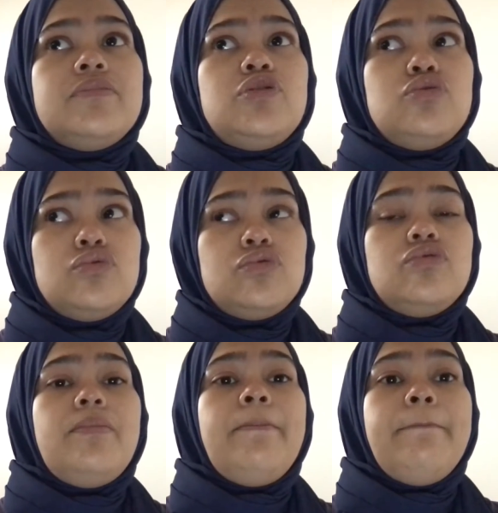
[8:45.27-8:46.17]

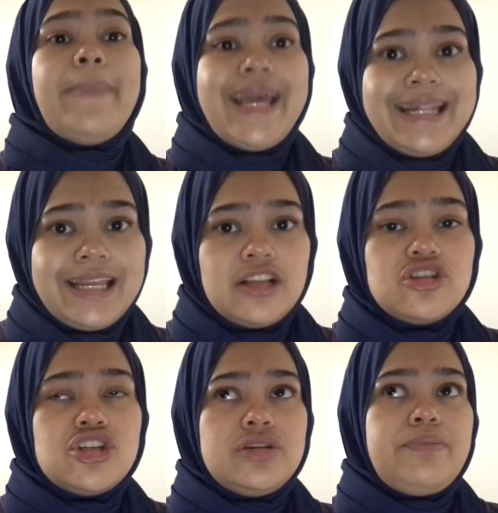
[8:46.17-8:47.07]
to
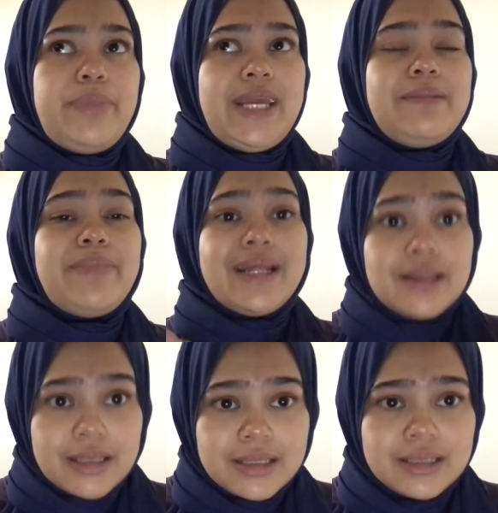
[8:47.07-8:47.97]
manage her pain
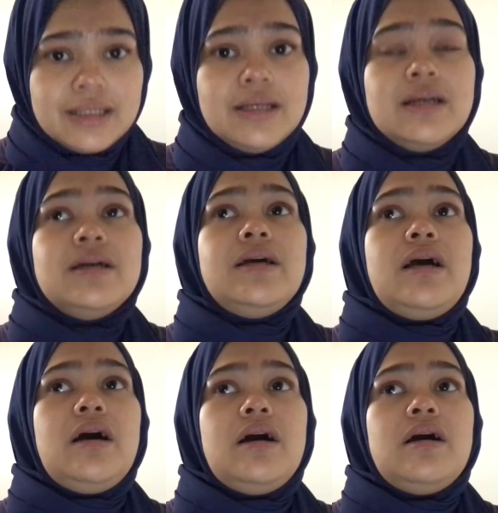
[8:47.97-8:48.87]
better,
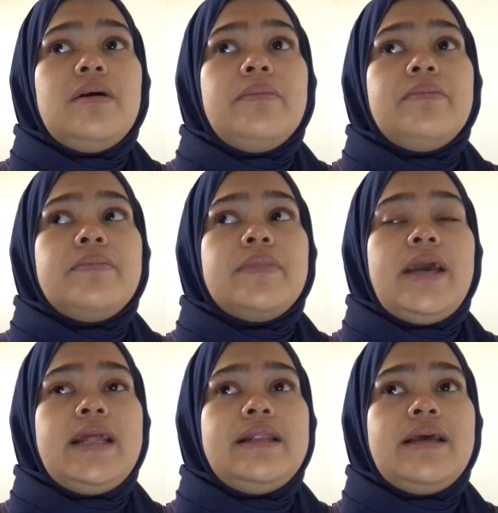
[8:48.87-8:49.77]
and
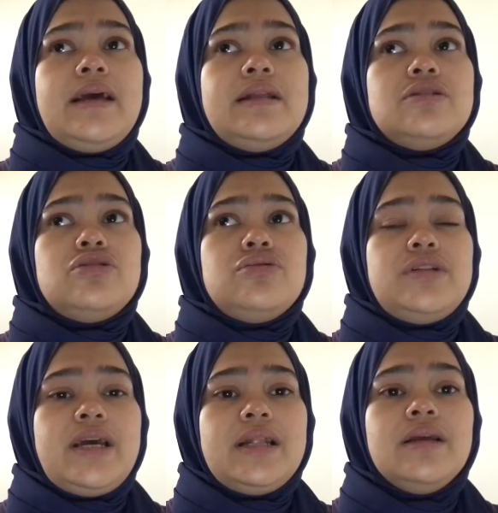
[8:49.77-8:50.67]
then so
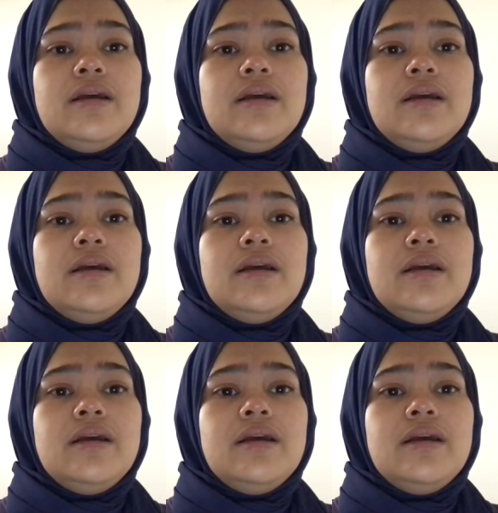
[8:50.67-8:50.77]
that